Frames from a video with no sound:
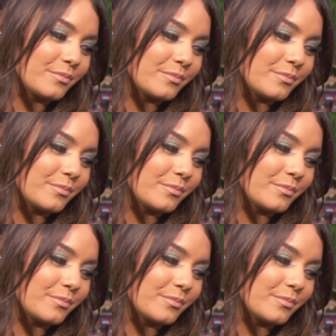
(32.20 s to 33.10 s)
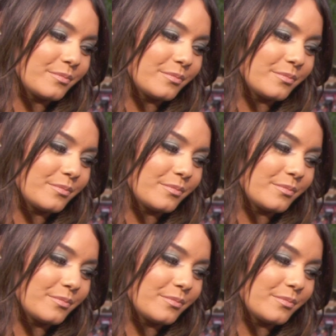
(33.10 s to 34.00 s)

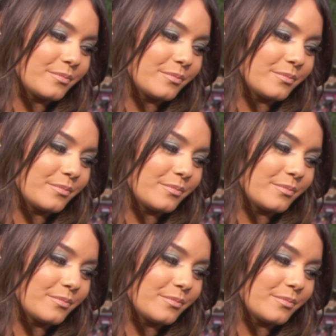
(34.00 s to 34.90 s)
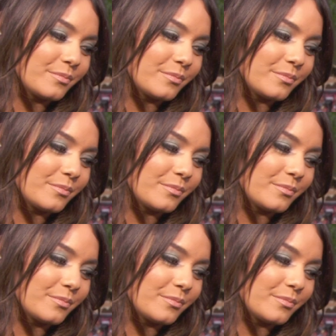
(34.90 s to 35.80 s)

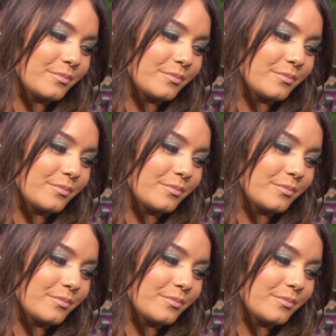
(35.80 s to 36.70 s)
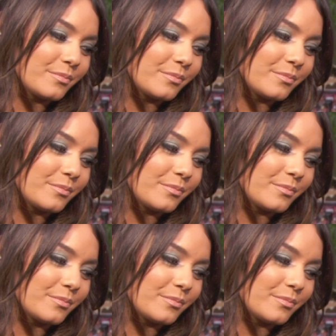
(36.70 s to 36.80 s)
(silent)